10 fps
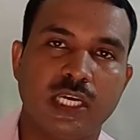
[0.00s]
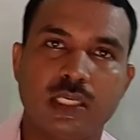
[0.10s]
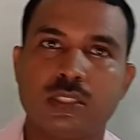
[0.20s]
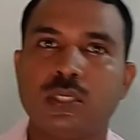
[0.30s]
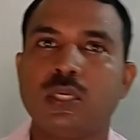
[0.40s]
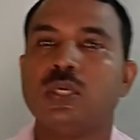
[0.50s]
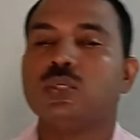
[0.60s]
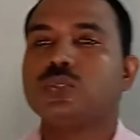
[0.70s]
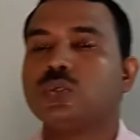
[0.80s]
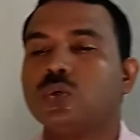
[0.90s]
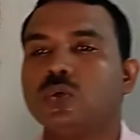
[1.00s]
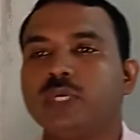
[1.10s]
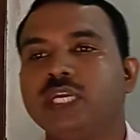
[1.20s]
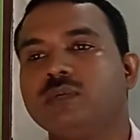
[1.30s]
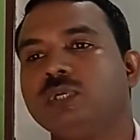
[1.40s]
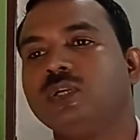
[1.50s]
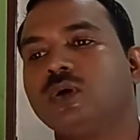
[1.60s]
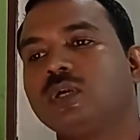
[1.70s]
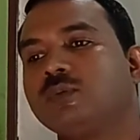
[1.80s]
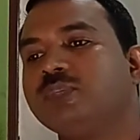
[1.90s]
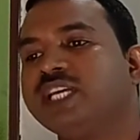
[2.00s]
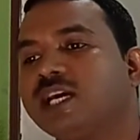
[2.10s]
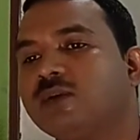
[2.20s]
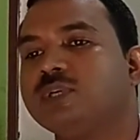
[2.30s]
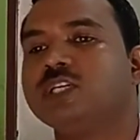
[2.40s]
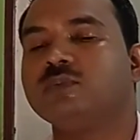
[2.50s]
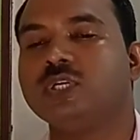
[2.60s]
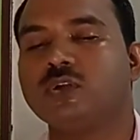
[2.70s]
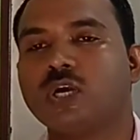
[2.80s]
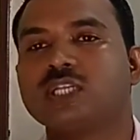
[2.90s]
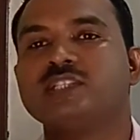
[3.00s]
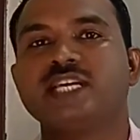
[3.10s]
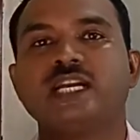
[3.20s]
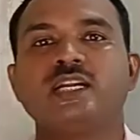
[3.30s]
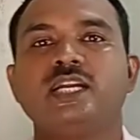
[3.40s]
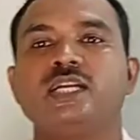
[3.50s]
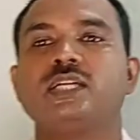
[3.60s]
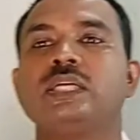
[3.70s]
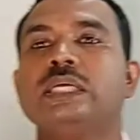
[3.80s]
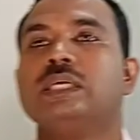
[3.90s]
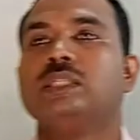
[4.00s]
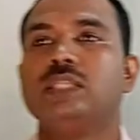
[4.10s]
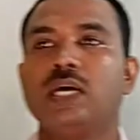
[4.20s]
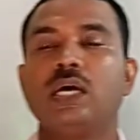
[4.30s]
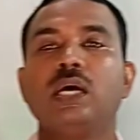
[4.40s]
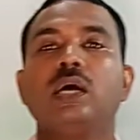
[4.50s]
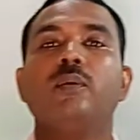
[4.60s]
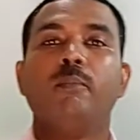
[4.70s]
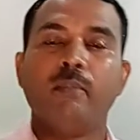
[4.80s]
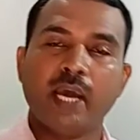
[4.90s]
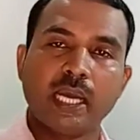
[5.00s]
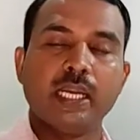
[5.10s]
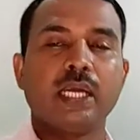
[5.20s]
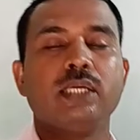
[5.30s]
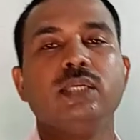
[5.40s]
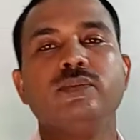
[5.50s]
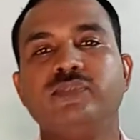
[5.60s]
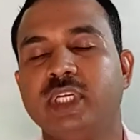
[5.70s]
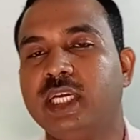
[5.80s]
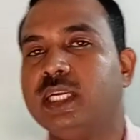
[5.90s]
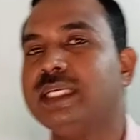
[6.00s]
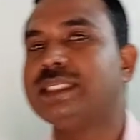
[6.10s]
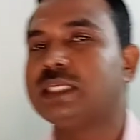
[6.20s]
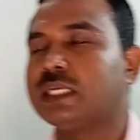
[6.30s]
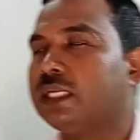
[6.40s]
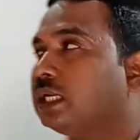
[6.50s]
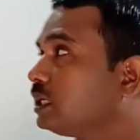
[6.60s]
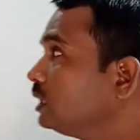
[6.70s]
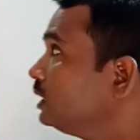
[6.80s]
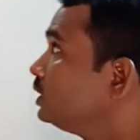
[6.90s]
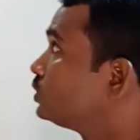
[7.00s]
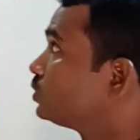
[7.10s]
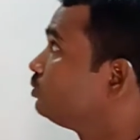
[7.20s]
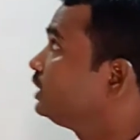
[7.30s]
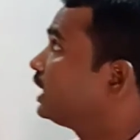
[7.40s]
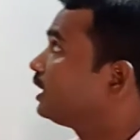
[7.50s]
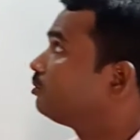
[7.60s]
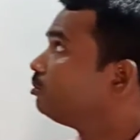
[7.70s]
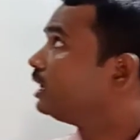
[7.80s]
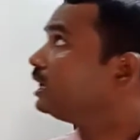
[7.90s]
that, so it will not behave, it will not generate the magnetic field. Is it clear? So we have